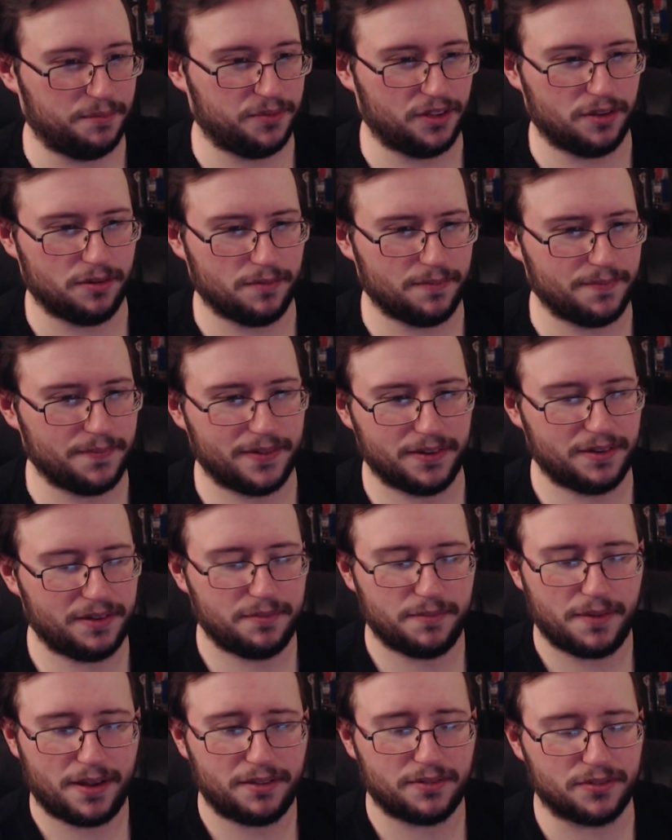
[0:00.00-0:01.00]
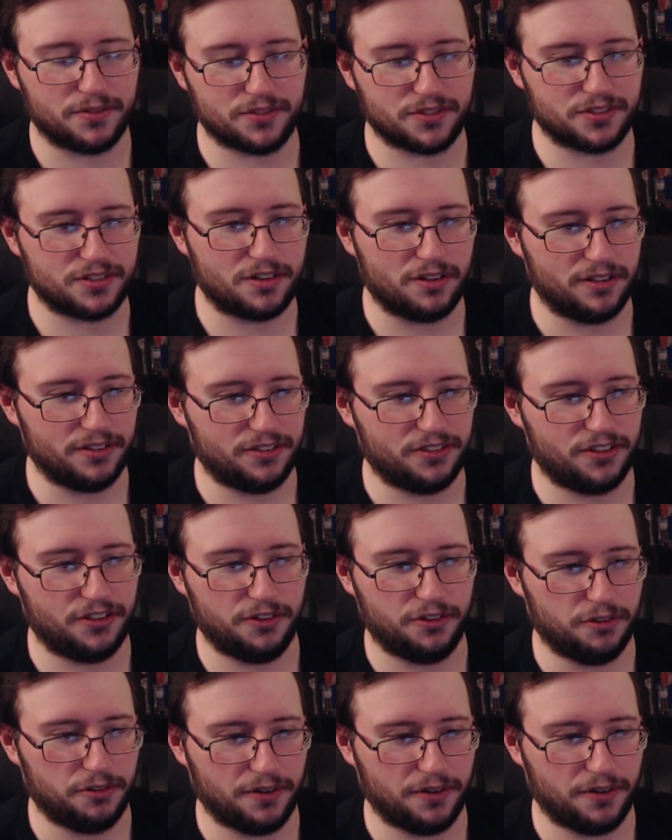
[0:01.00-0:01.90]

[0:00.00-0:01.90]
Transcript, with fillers: So you might as well just call it two,